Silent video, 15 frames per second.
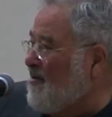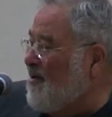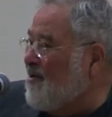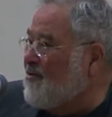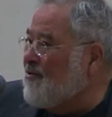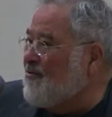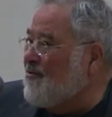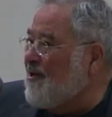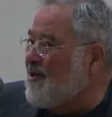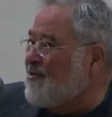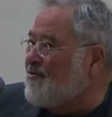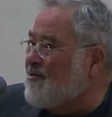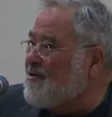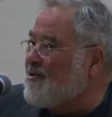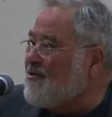
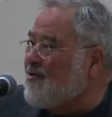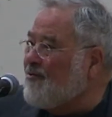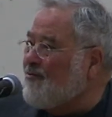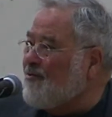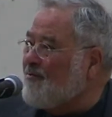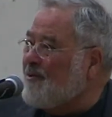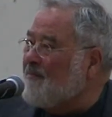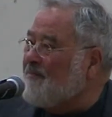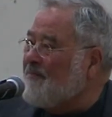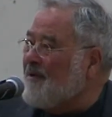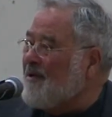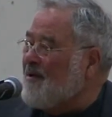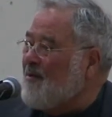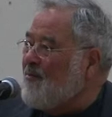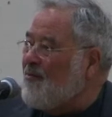undergraduates. A young woman
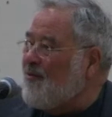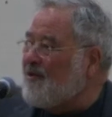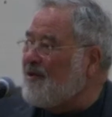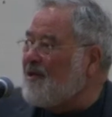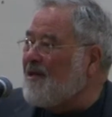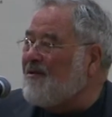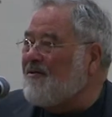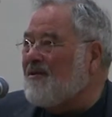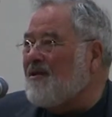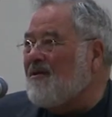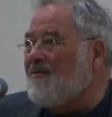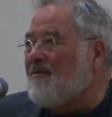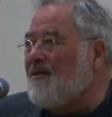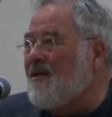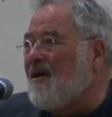pointed out that
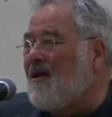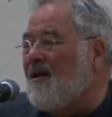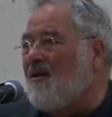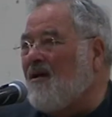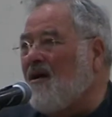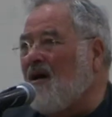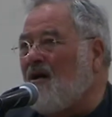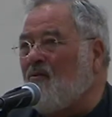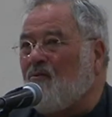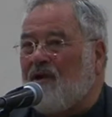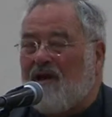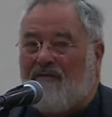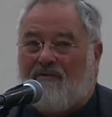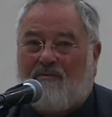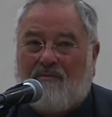we
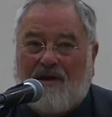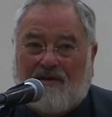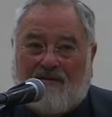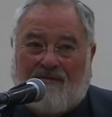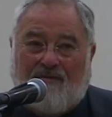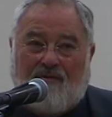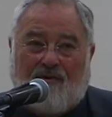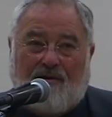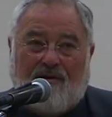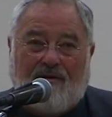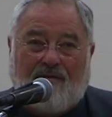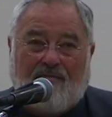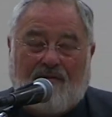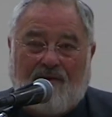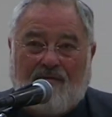have a metaphor.
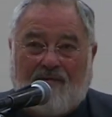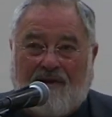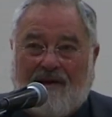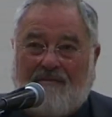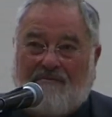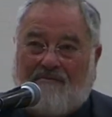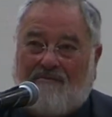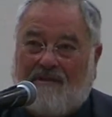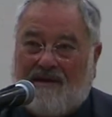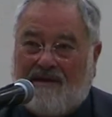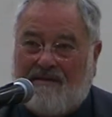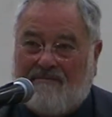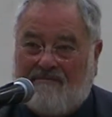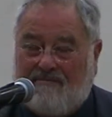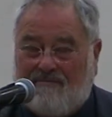By the way,
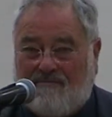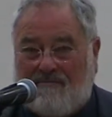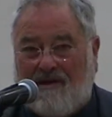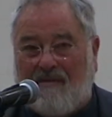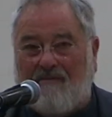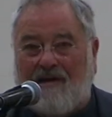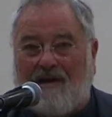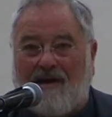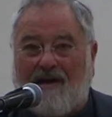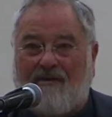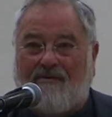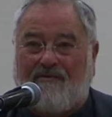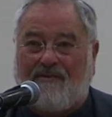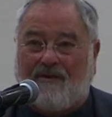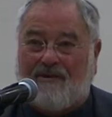I'm the guy
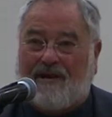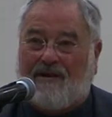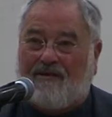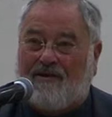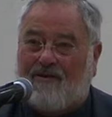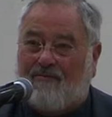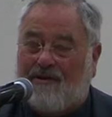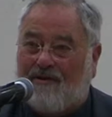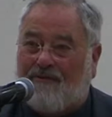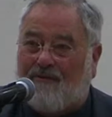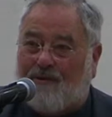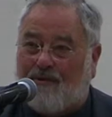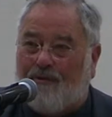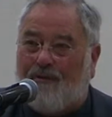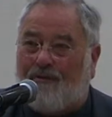who figured out how
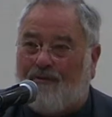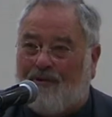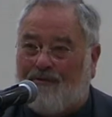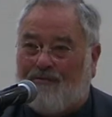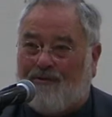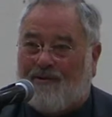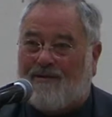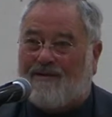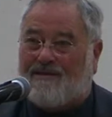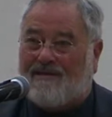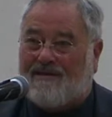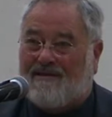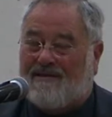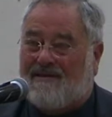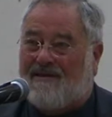metaphorical thought works and
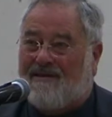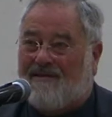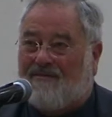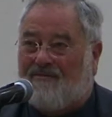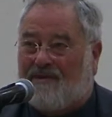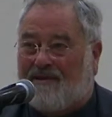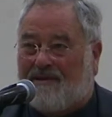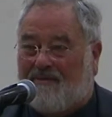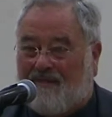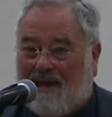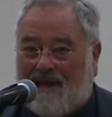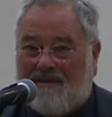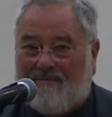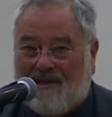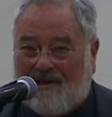what the
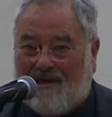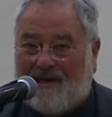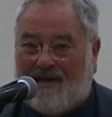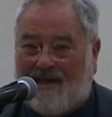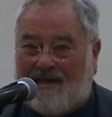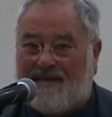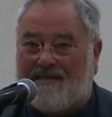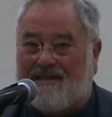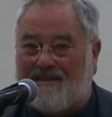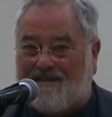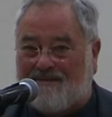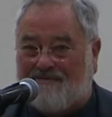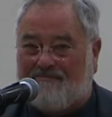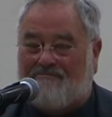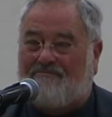math behind that is.
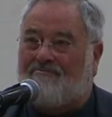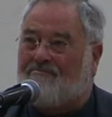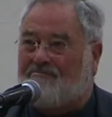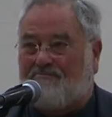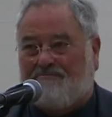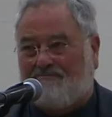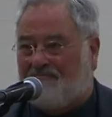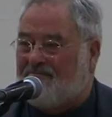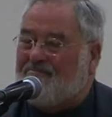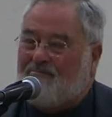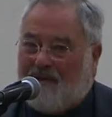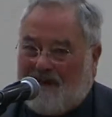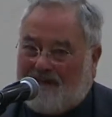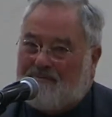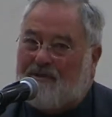It's
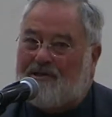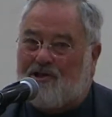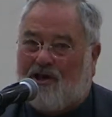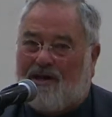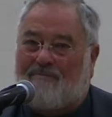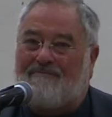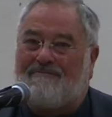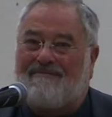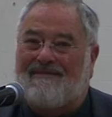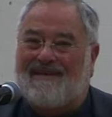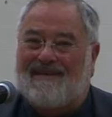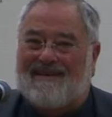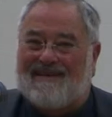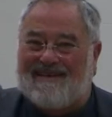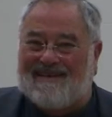my job.
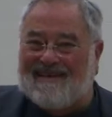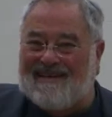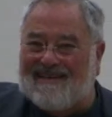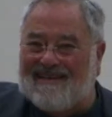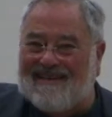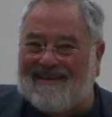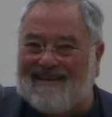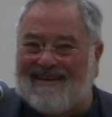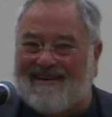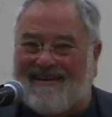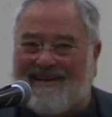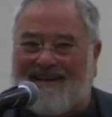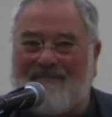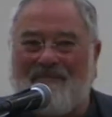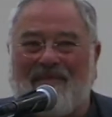
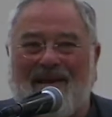Okay?